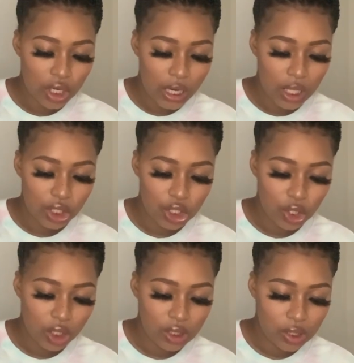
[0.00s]
another
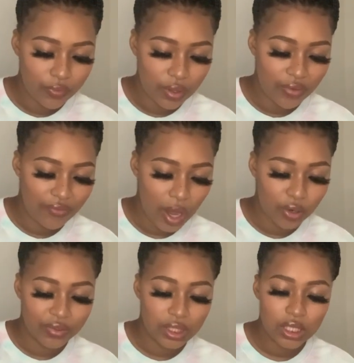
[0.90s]
shot for the fun
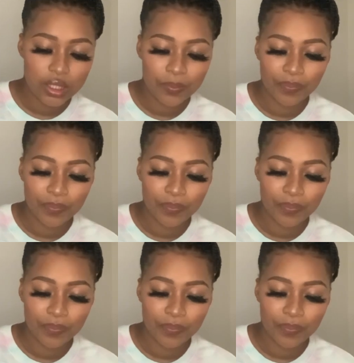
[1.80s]
of it.